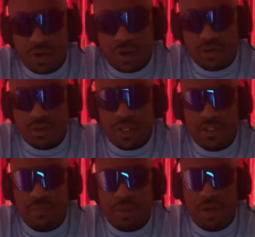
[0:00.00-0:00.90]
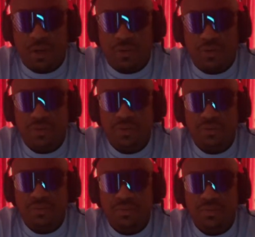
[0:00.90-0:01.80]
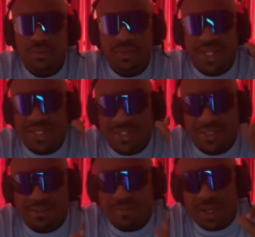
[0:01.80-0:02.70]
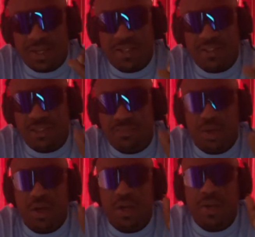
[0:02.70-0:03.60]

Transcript: of those things blows, let's just pray that ain't